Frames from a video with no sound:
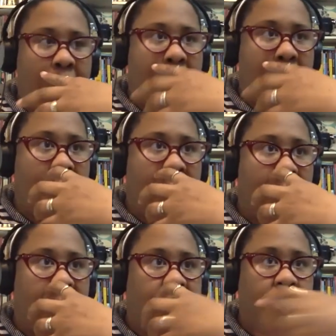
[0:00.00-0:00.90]

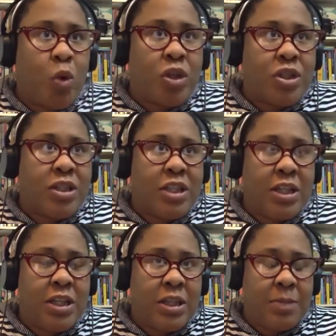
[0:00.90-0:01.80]
Of course,
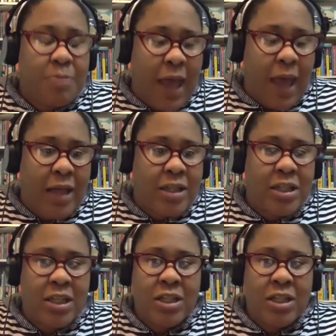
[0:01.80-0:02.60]
the bat